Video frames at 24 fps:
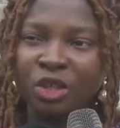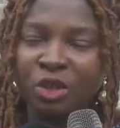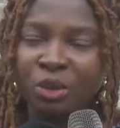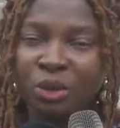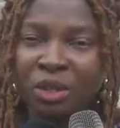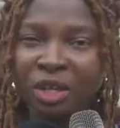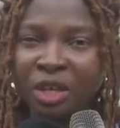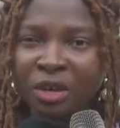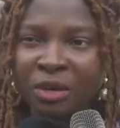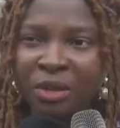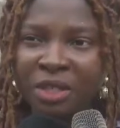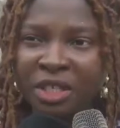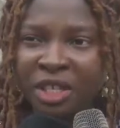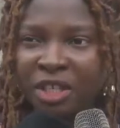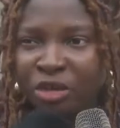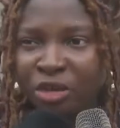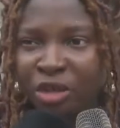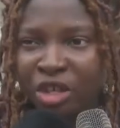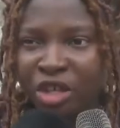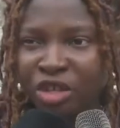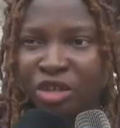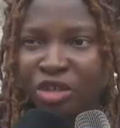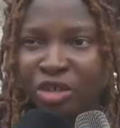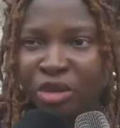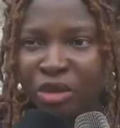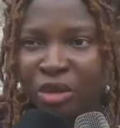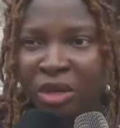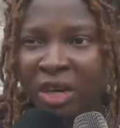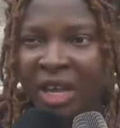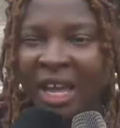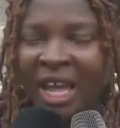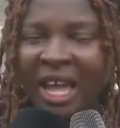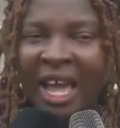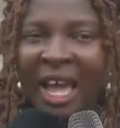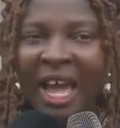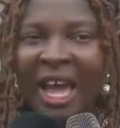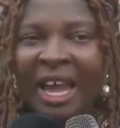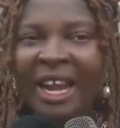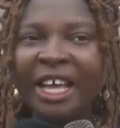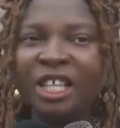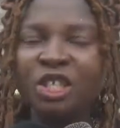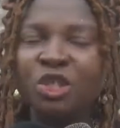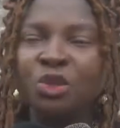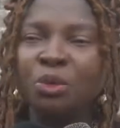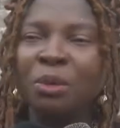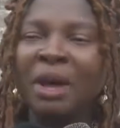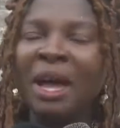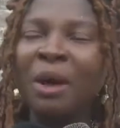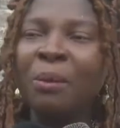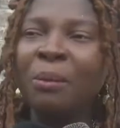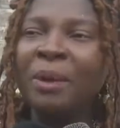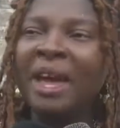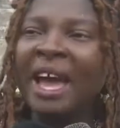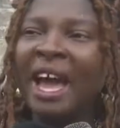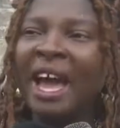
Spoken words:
to girls' education, and that's why we